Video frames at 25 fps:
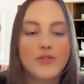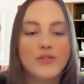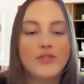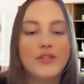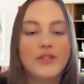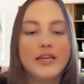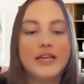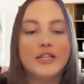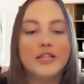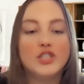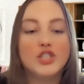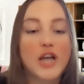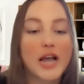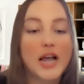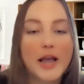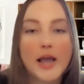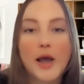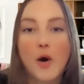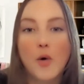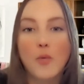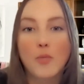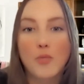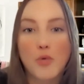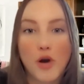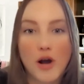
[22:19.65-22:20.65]
the
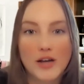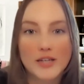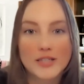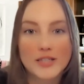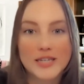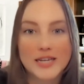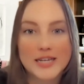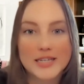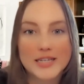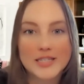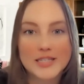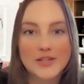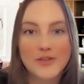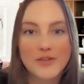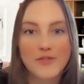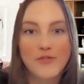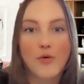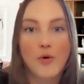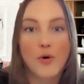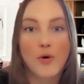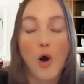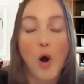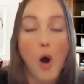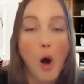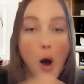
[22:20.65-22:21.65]
checkout process
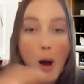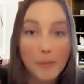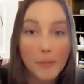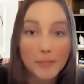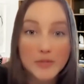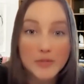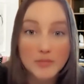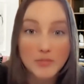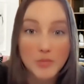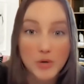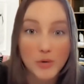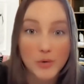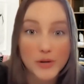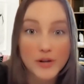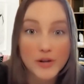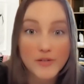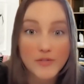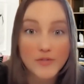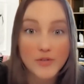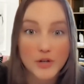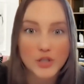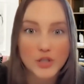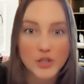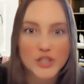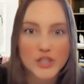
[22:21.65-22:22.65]
for optimal
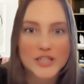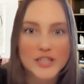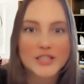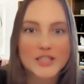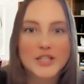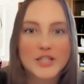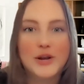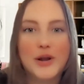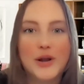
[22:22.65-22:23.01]
conversions?